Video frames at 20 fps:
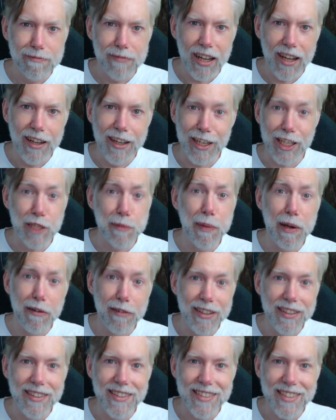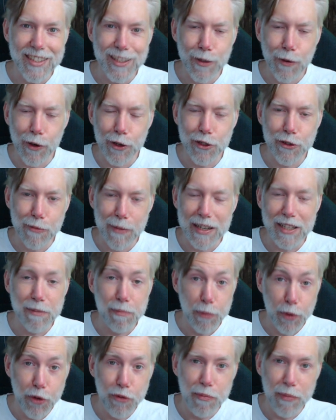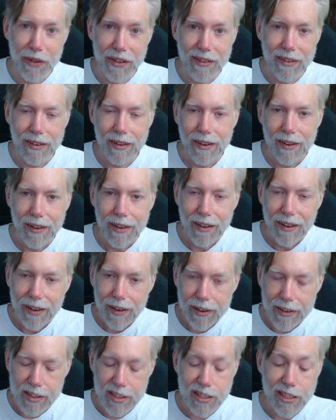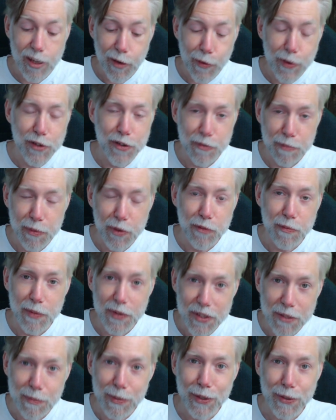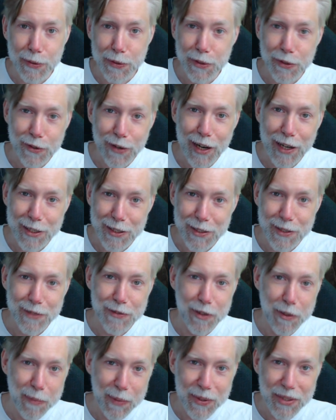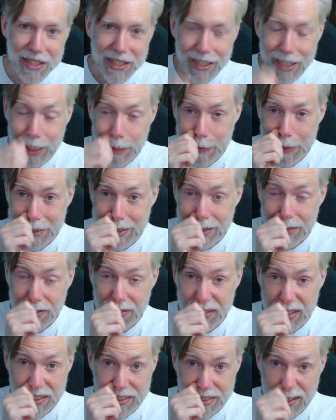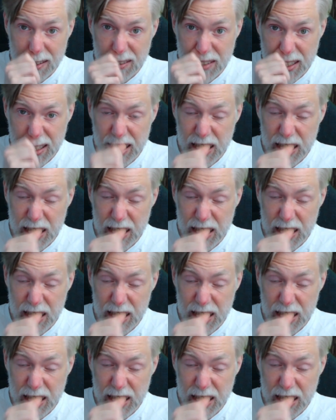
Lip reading: experience. It's quite a traumatic movement and series of movements and muscle contractions for your body, especially if you've had surgery.